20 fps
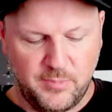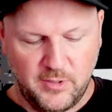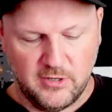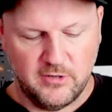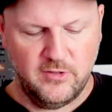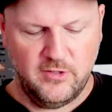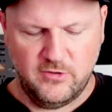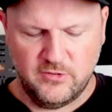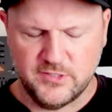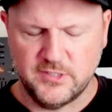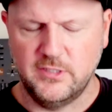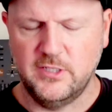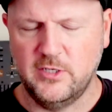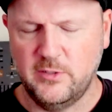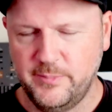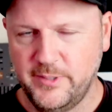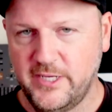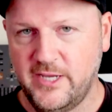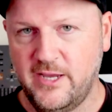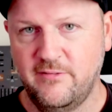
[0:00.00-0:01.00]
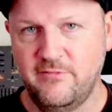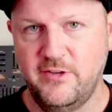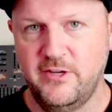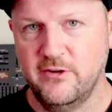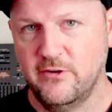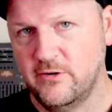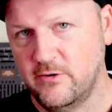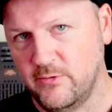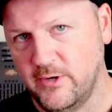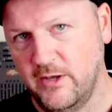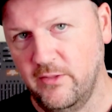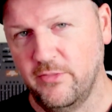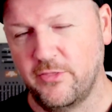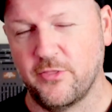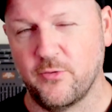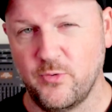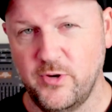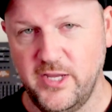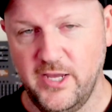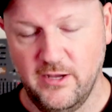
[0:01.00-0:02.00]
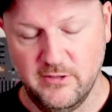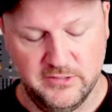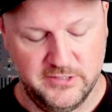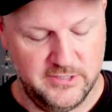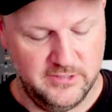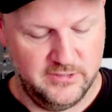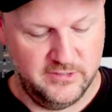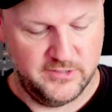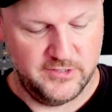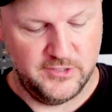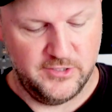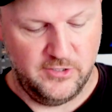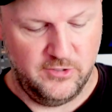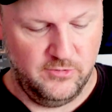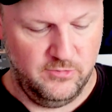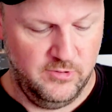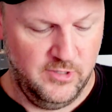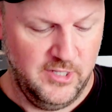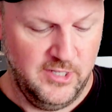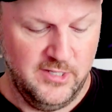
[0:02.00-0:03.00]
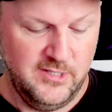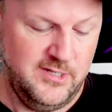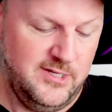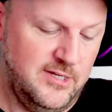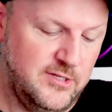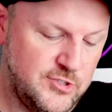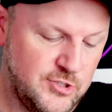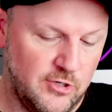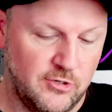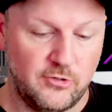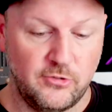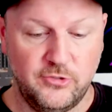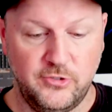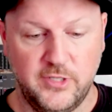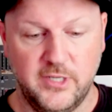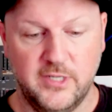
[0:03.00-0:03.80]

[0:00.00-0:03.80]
bar though is a little bit heavier at around 3 ounces. So in total you